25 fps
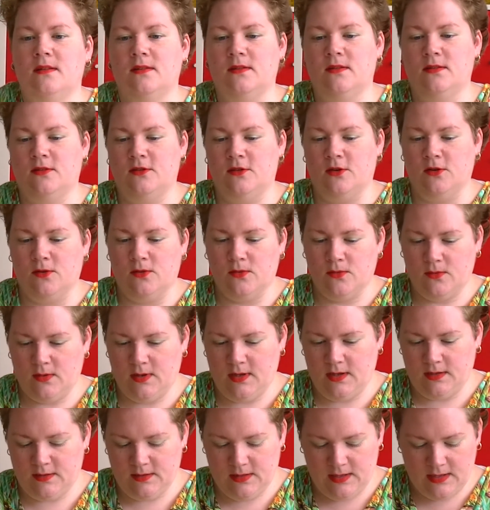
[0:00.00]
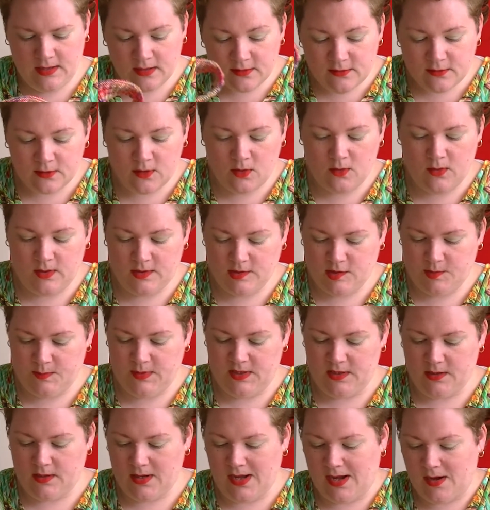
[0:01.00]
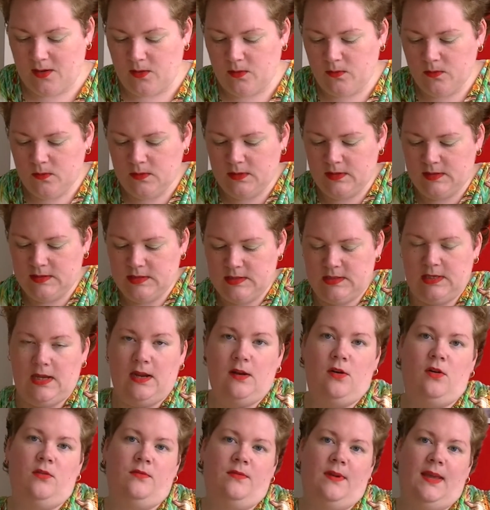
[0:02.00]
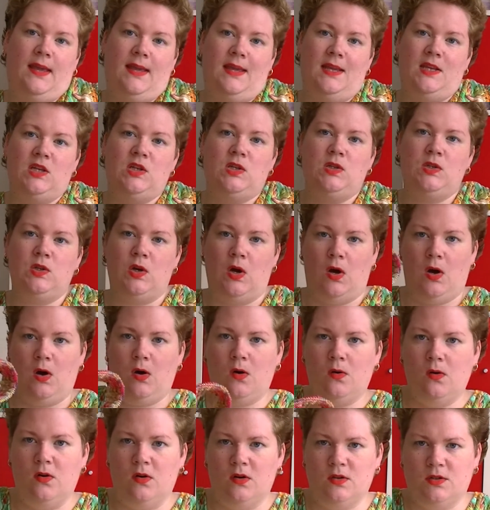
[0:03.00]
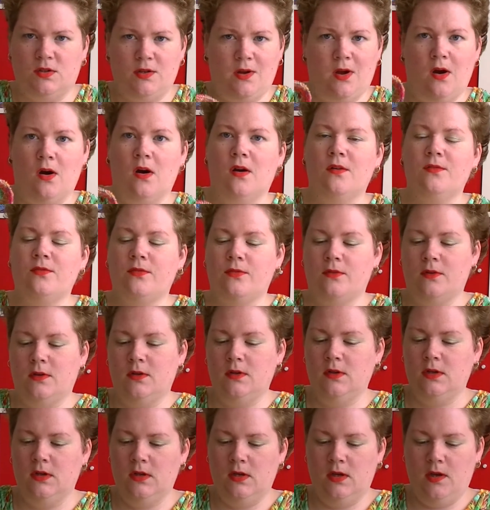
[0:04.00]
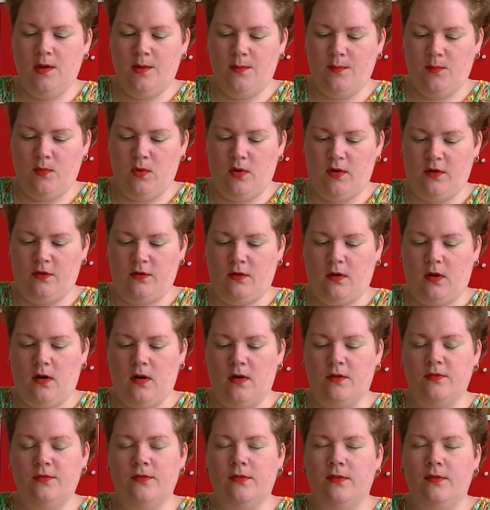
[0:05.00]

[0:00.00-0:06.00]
So it is going to be a cowl instead of a shawl or scarf, more a scarf.